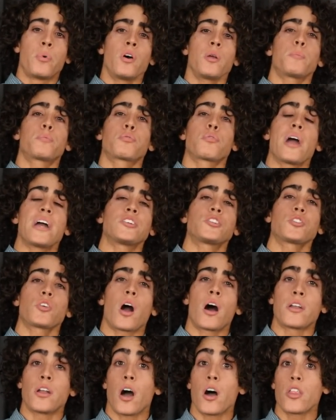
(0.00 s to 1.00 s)
put
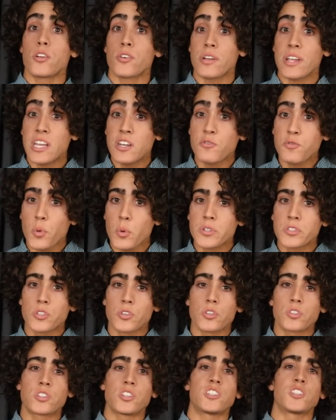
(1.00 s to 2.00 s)
pressure on other
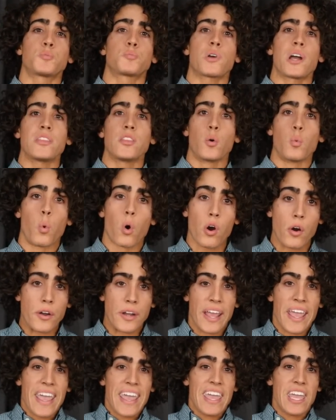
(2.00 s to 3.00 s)
influencers to spread the
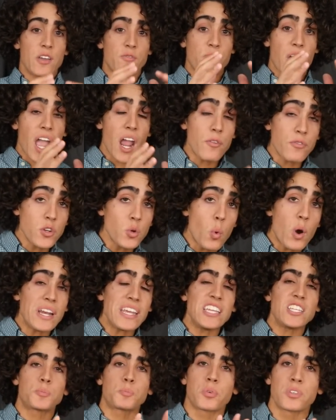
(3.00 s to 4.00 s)
word. If everyone
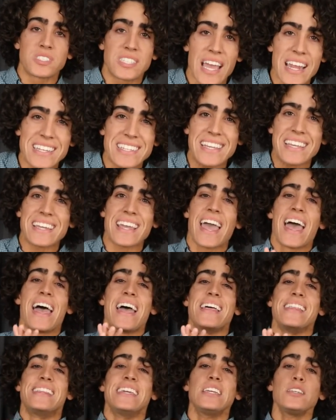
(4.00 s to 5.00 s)
is presenting
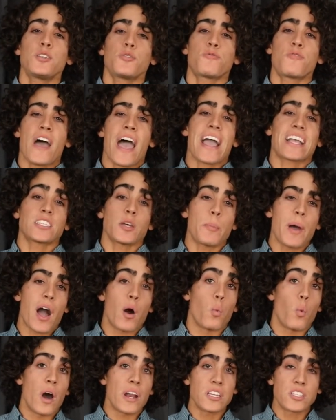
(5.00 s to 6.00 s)
these facts
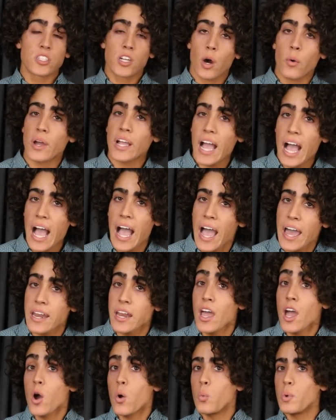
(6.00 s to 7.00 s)
about what is going
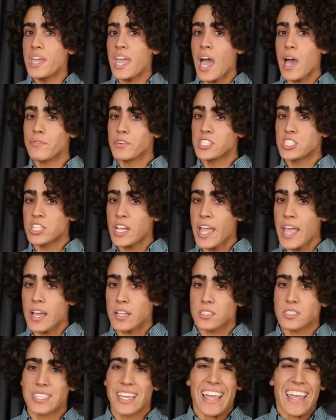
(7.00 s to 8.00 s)
on, we have a
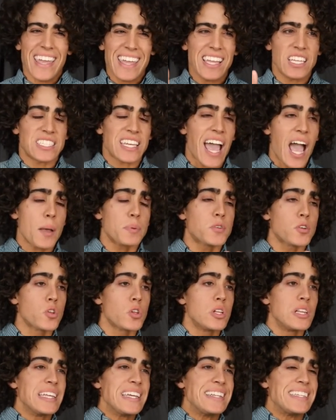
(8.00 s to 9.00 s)
chance. It's
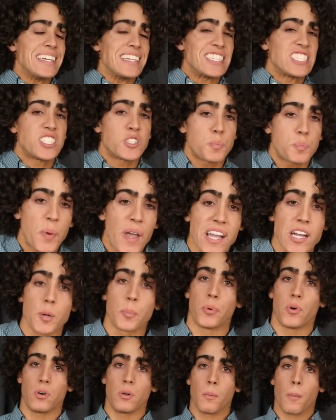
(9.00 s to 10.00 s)
absolutely
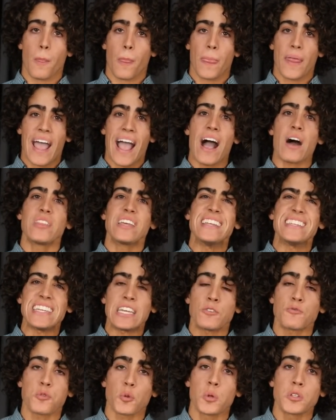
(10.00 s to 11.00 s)
despicable how these
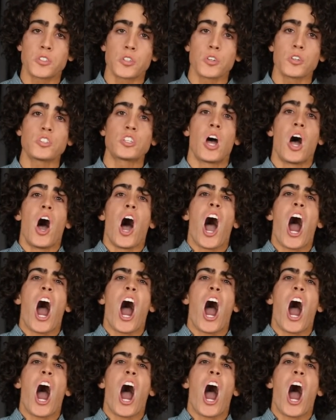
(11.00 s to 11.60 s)
influencers